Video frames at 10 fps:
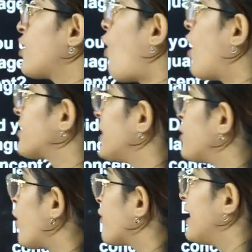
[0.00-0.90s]
or did
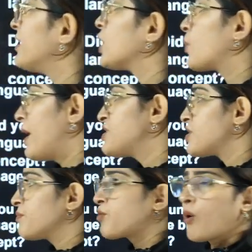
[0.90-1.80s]
not read the
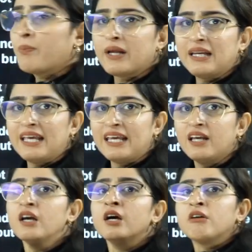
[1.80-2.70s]
question properly,
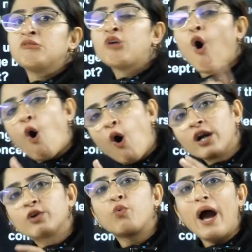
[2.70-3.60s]
not
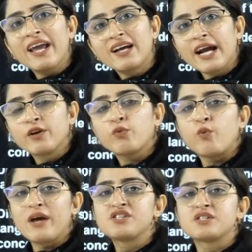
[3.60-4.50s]
why kind of
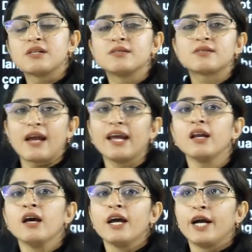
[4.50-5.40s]
questions, right?
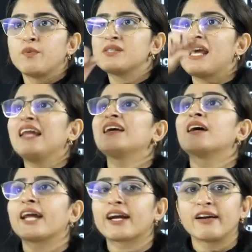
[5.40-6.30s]
It was
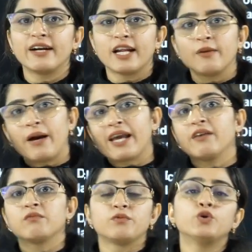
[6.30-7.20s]
incorrect written by
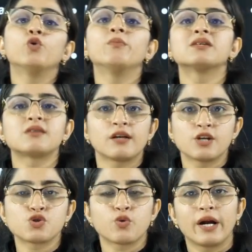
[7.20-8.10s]
you,
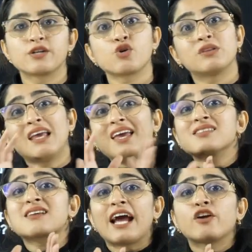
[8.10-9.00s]
misunderstood it. So these
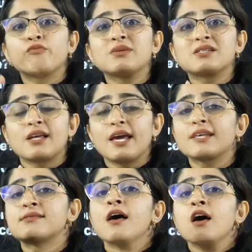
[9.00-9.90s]
kind of mistakes
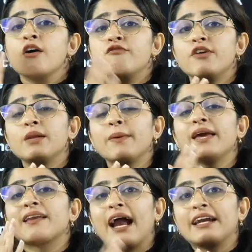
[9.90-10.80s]
will be
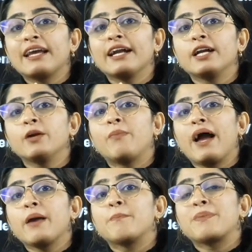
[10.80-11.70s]
eradicated
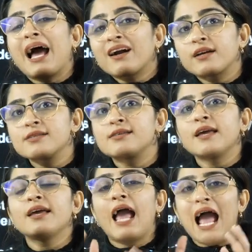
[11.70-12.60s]
by
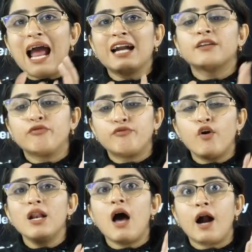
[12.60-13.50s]
practicing, and the
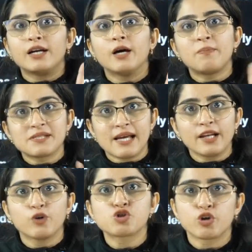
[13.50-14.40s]
full 100%
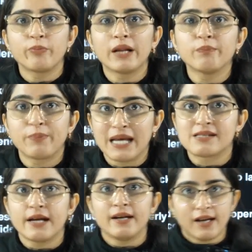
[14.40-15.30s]
you should be in
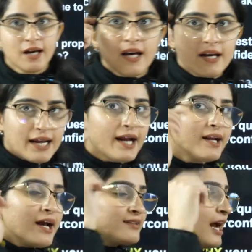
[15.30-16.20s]
present, right?
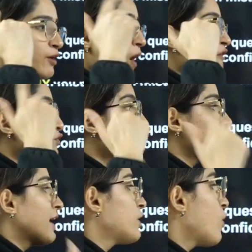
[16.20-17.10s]
That you have to
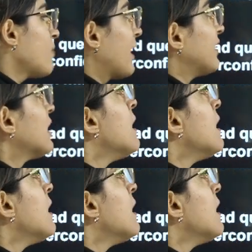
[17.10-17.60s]
train your mind.